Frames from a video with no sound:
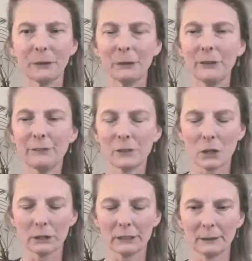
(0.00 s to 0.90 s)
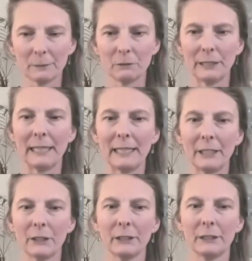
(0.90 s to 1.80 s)
So you've got some
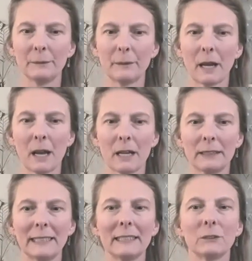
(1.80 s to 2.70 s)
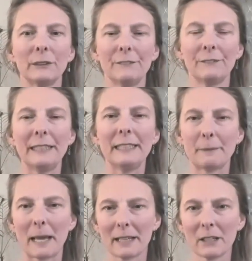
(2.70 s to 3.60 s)
really good sensory
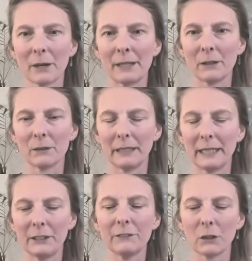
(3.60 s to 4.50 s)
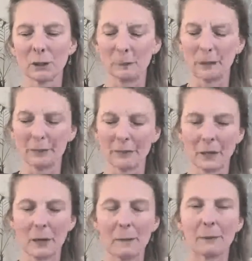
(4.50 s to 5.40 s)
feedback going on here. You've got a bit of
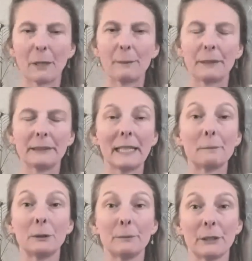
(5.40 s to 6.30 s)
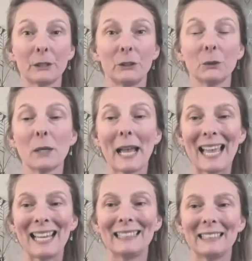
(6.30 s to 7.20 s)
proprioception because your
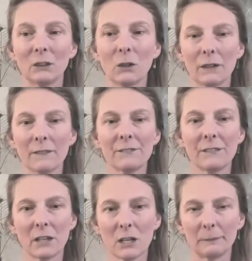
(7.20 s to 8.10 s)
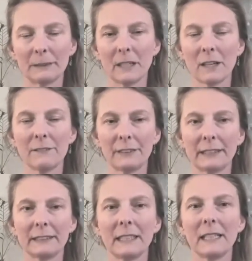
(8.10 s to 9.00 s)
head is on a firm
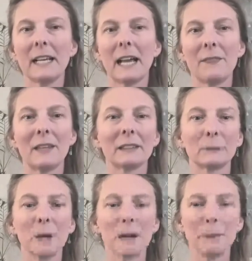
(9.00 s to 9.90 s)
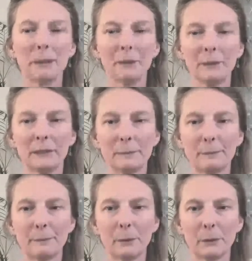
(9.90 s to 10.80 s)
surface, and that's why we use the
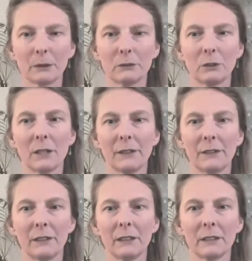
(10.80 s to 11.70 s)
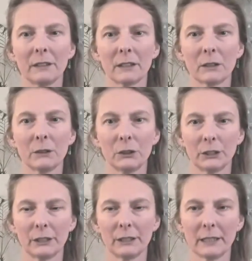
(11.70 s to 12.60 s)
books rather than a
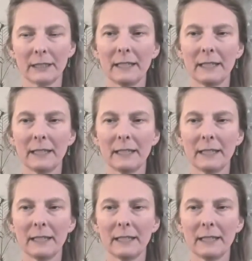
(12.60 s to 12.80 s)
cushion.